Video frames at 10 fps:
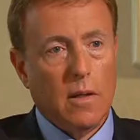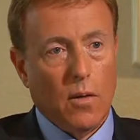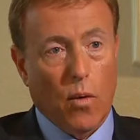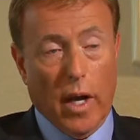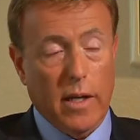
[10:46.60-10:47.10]

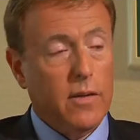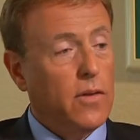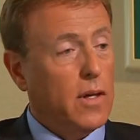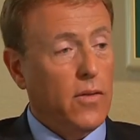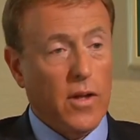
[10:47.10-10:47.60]
Right.
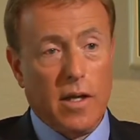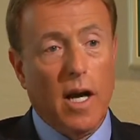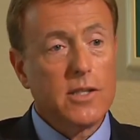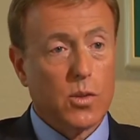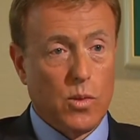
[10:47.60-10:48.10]
The
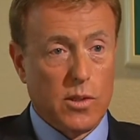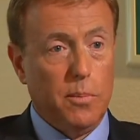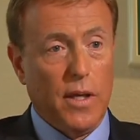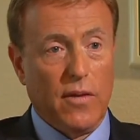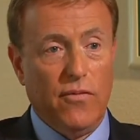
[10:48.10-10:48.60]
cuts was a
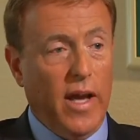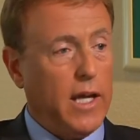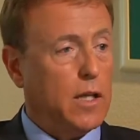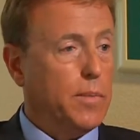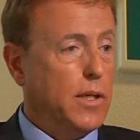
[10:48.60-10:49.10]
big
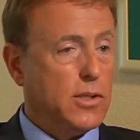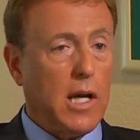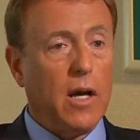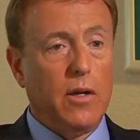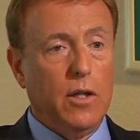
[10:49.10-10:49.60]
factor, because
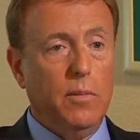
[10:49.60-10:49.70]
how could you